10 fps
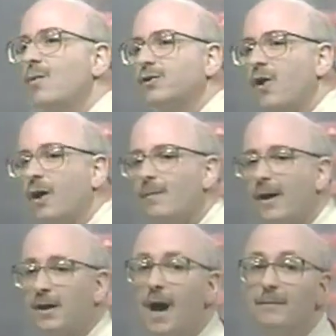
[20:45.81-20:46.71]
We'll talk
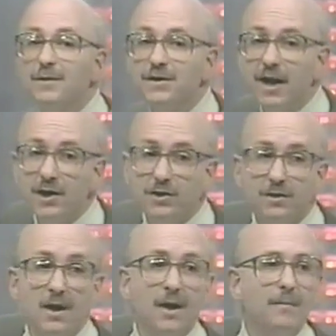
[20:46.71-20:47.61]
about
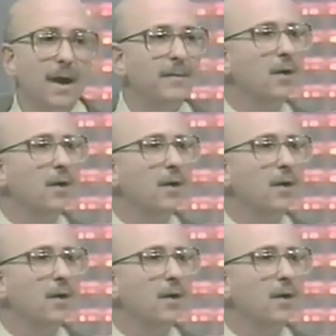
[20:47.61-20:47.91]
compensation. Maybe